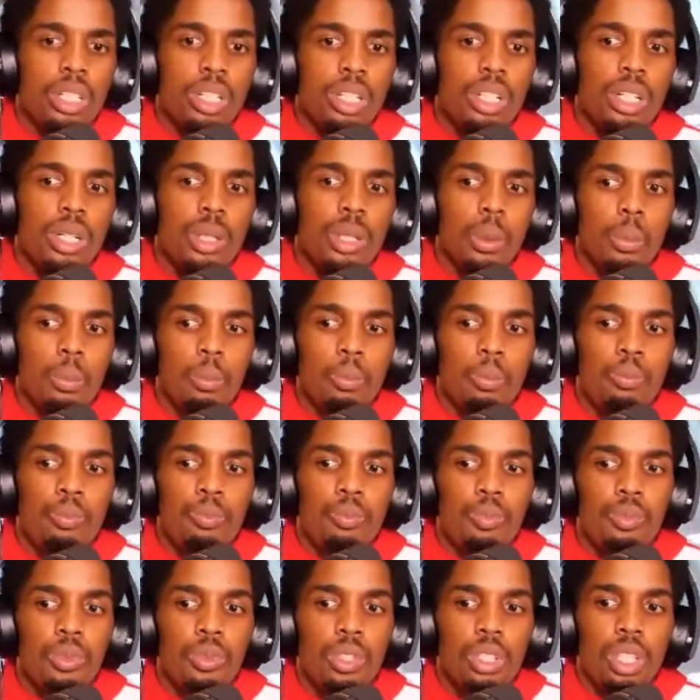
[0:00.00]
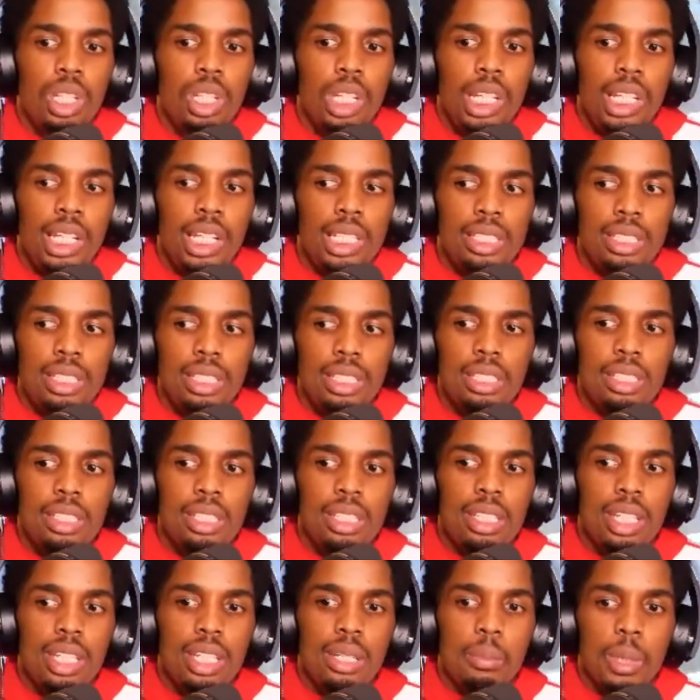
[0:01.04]
Um, it's just the
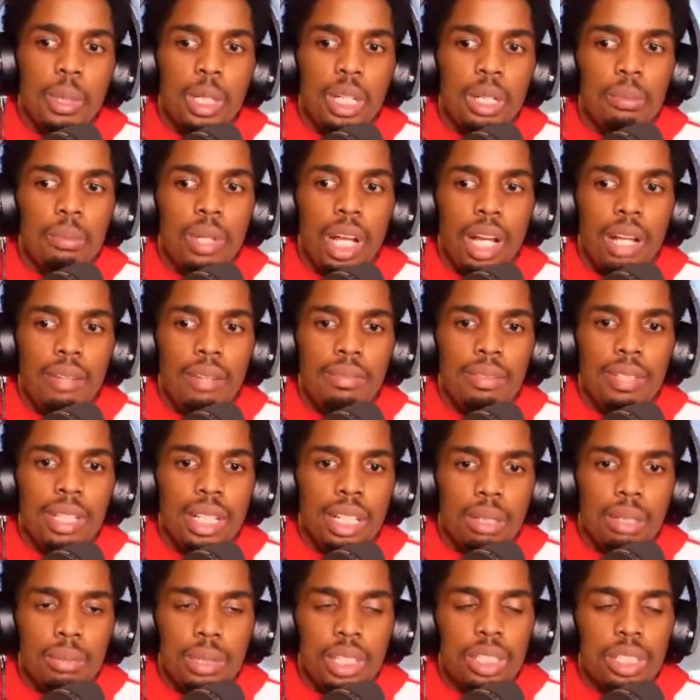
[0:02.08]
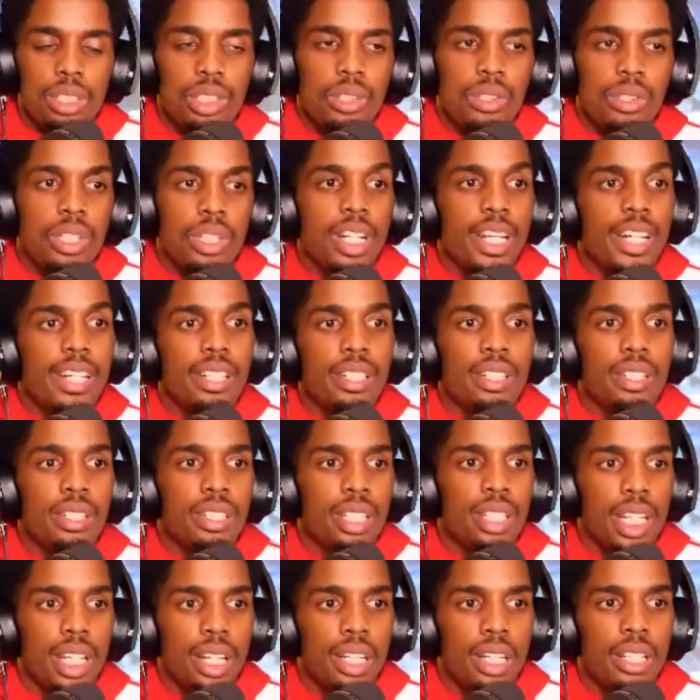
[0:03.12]
thing, man. I'm I feel like I'm such a creator
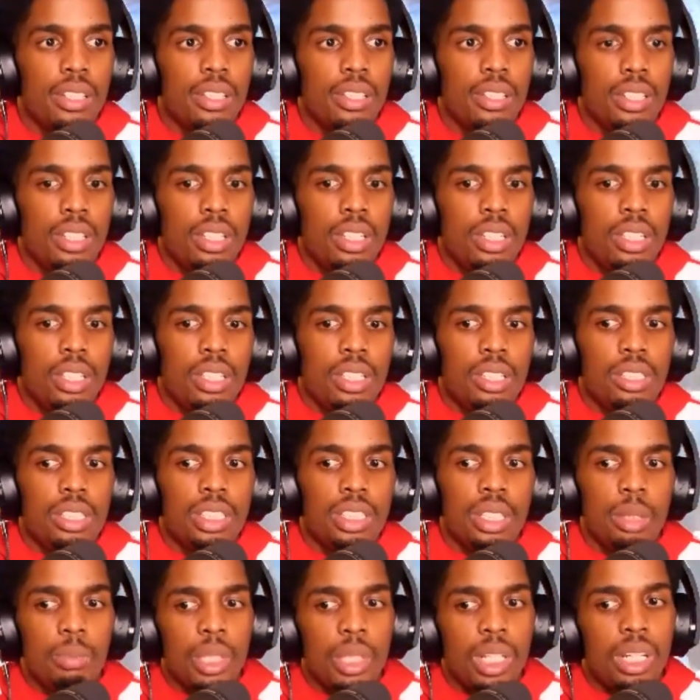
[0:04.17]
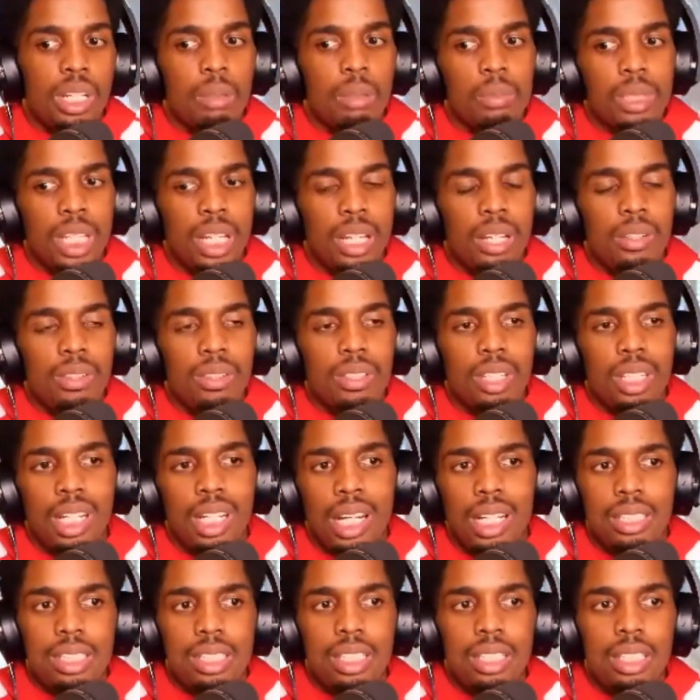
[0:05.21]
that something comes out and
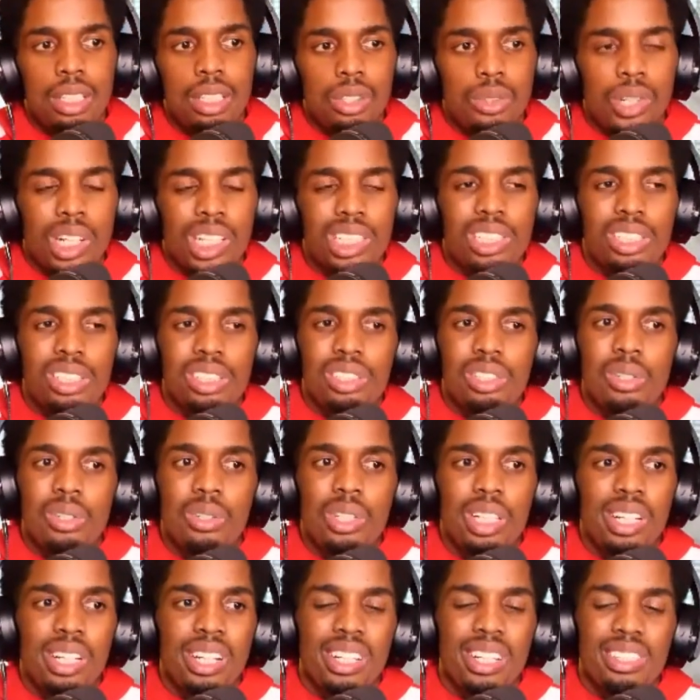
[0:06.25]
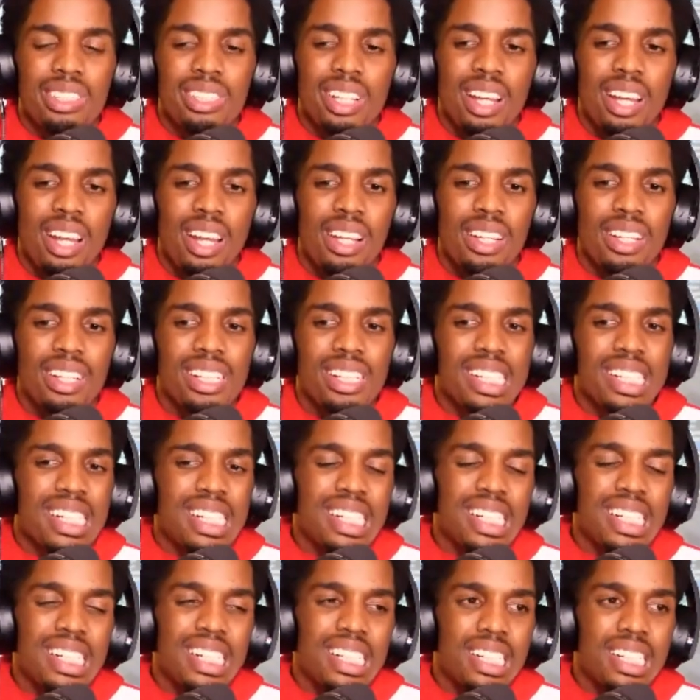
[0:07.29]
I see the direction it's going in. And it's like
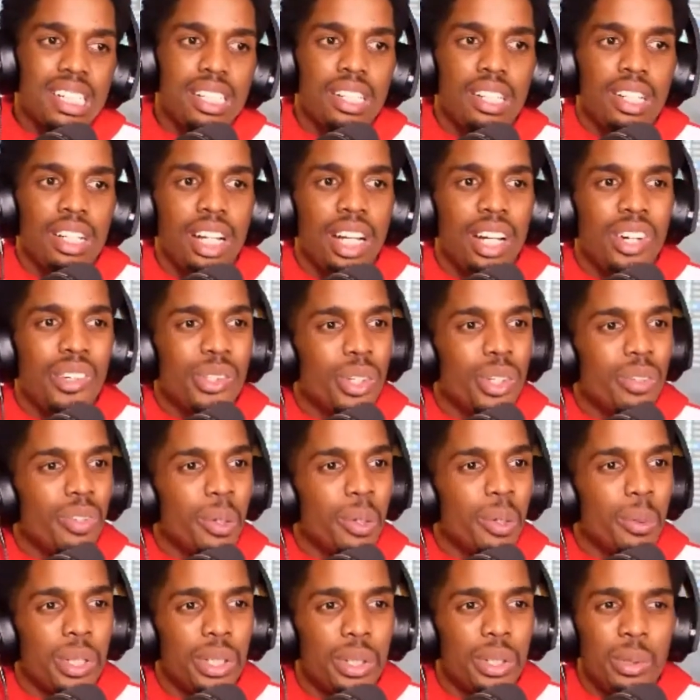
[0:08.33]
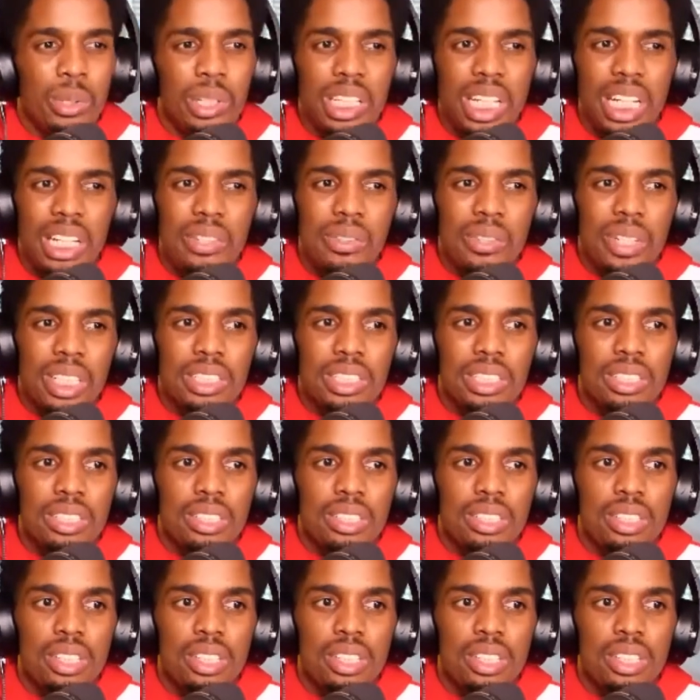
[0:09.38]
ah, I don't know if I want to go in that direction.